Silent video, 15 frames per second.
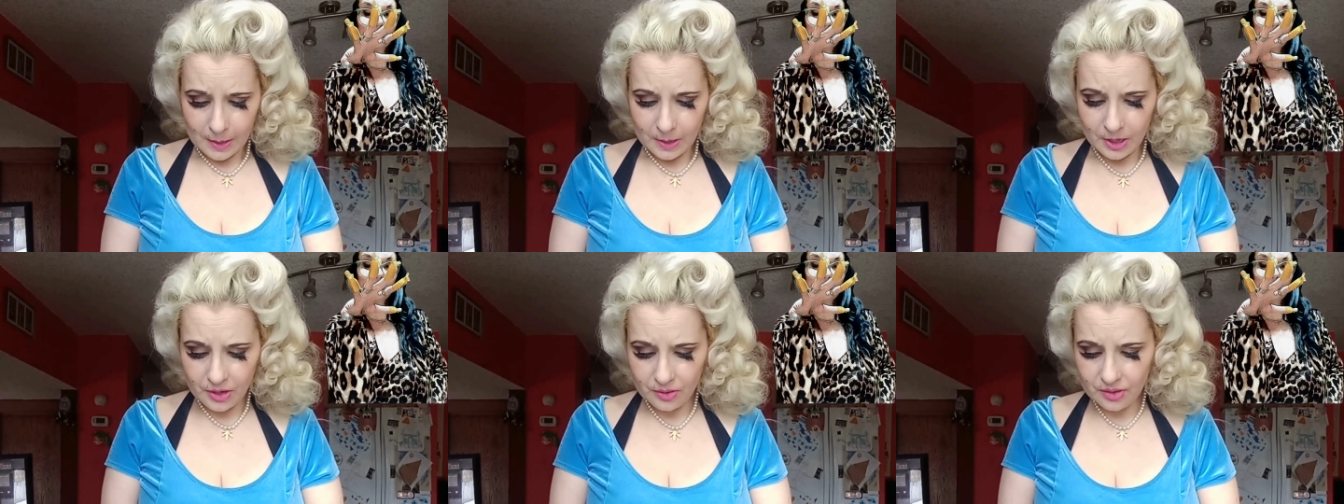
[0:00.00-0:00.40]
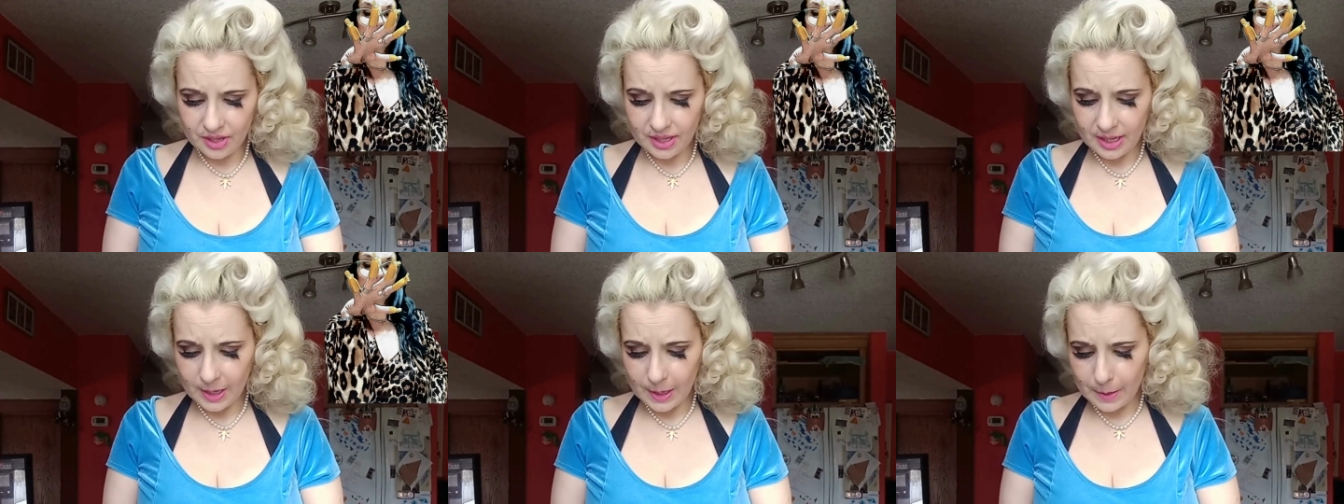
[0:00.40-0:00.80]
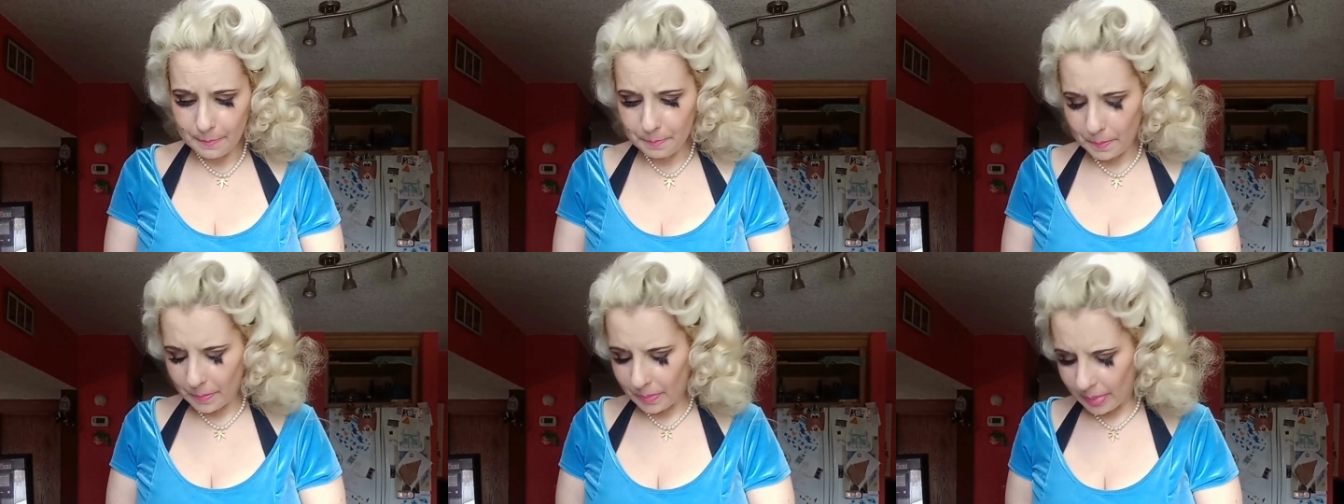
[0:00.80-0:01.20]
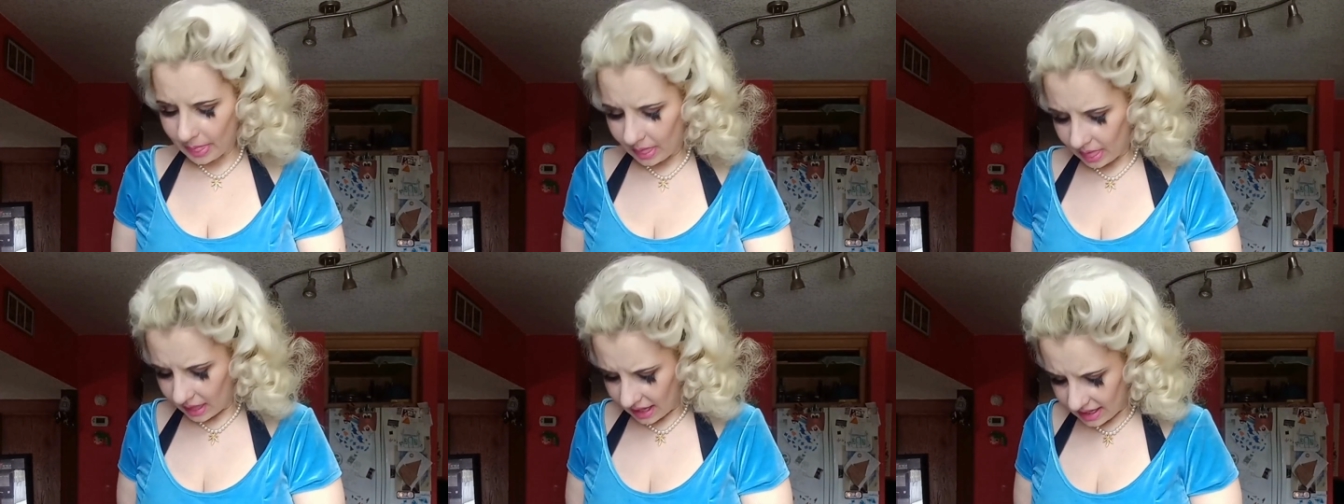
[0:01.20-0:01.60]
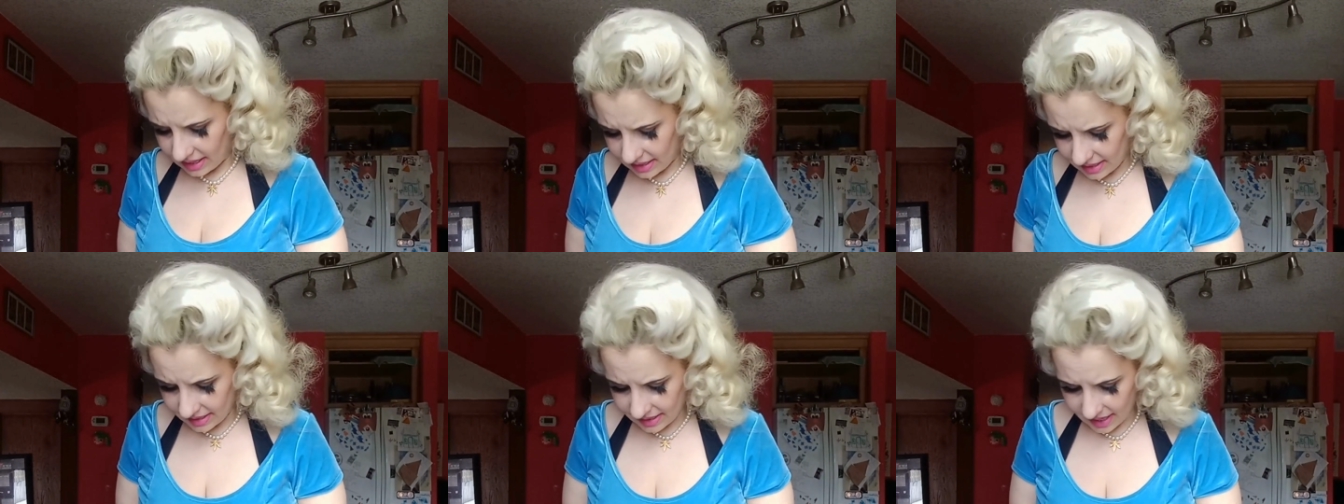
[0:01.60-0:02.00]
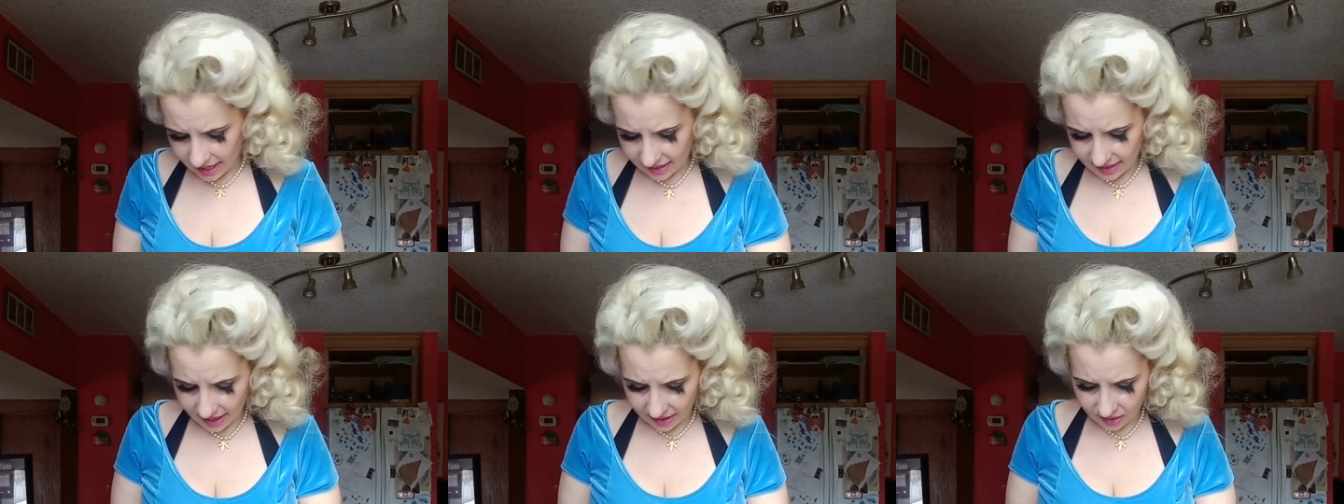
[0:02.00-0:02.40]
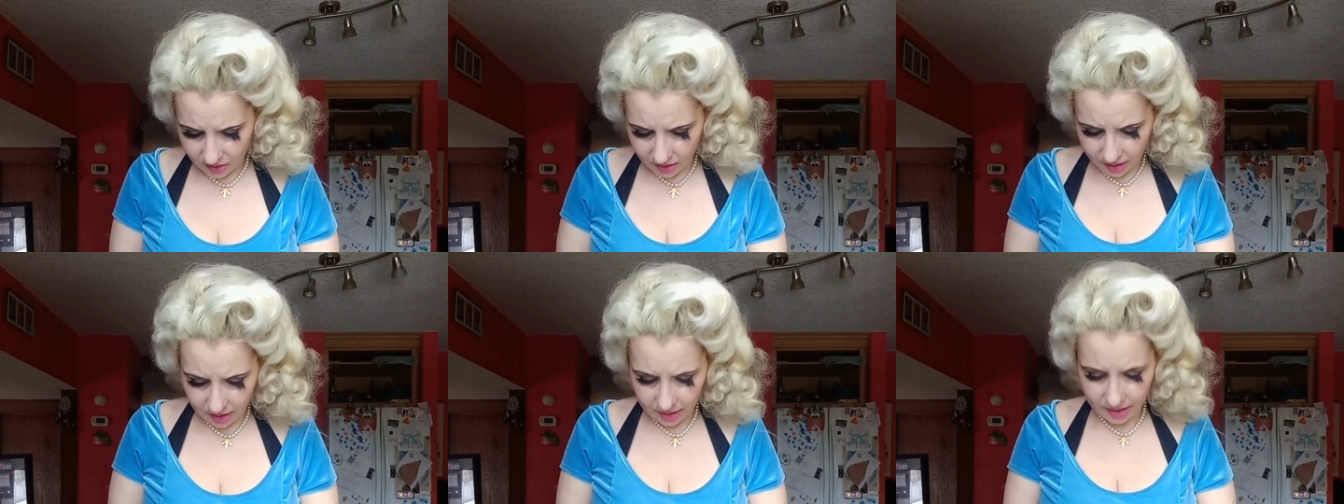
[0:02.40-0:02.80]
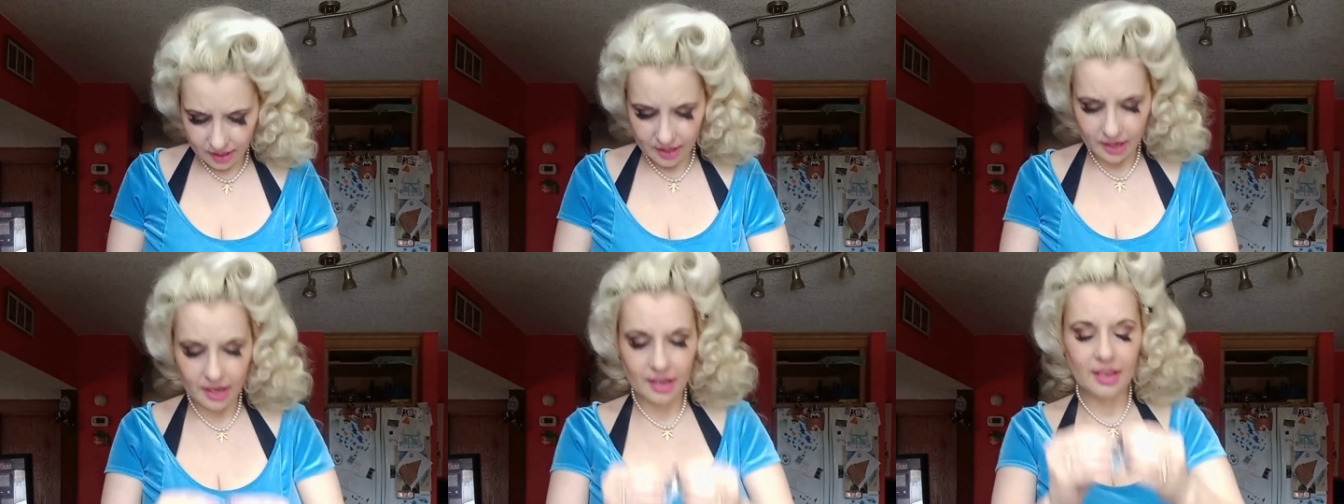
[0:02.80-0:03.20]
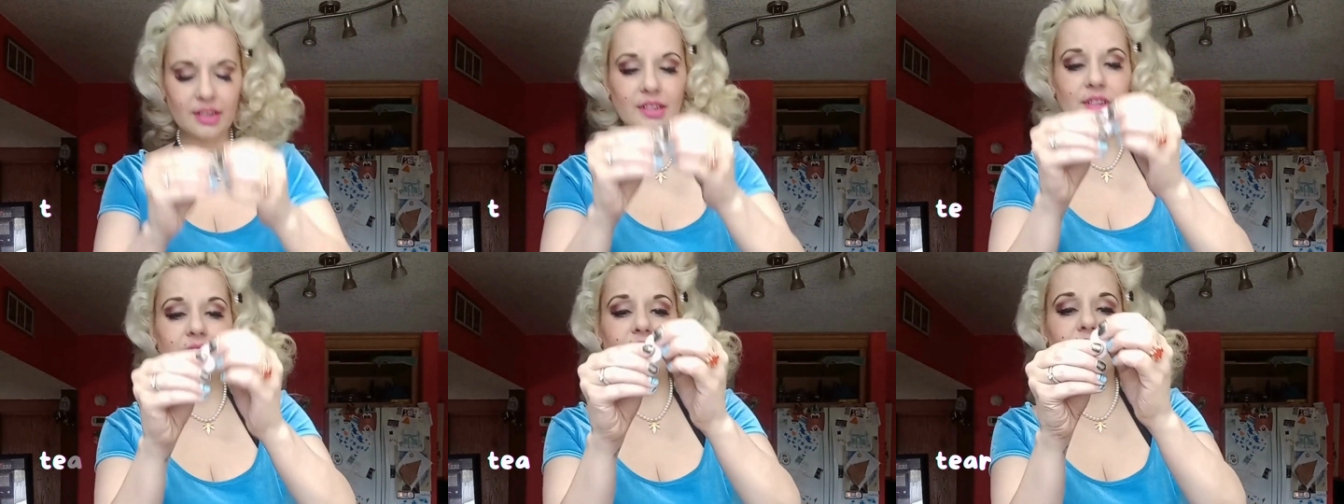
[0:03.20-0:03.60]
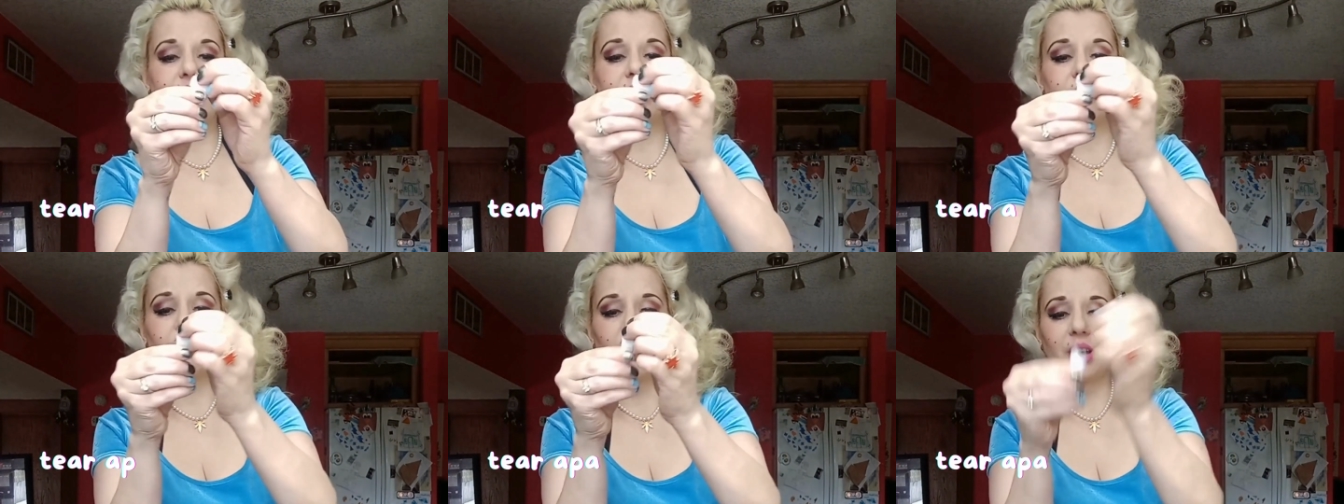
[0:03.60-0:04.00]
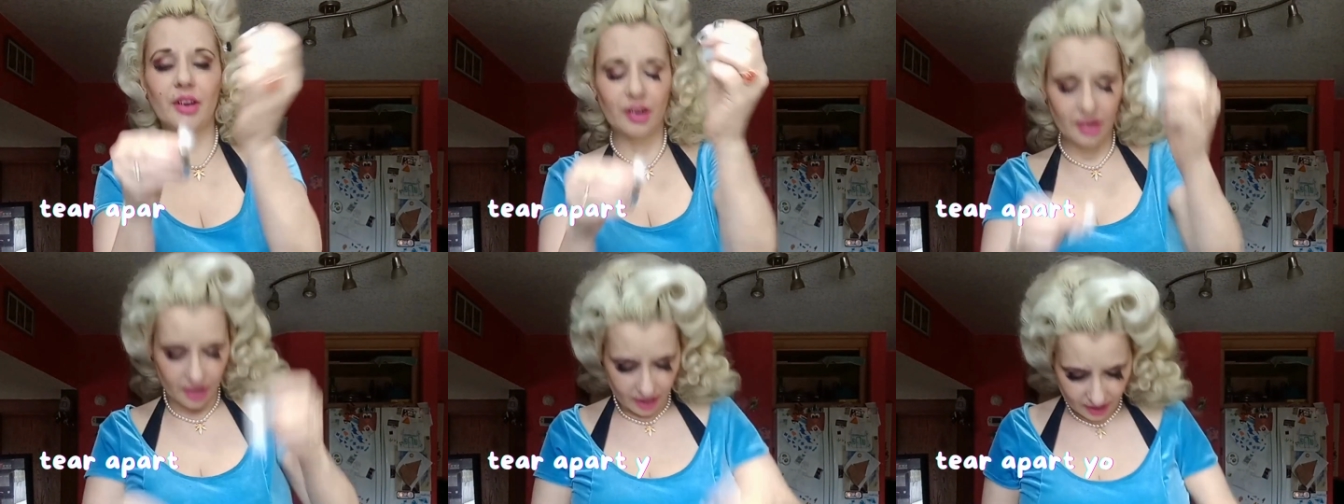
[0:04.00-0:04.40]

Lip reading: Usually it doesn't take that long. I like to tear these apart.